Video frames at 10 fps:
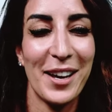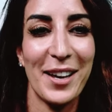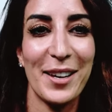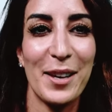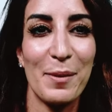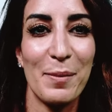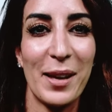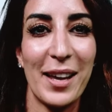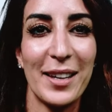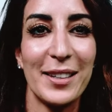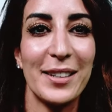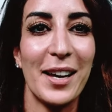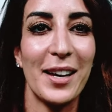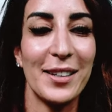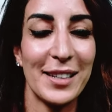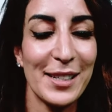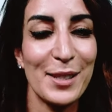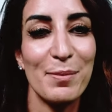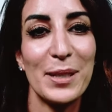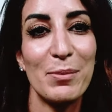I am a
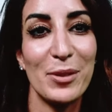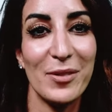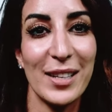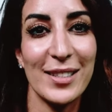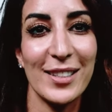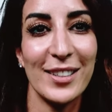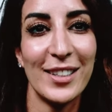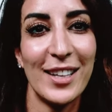anatomy professor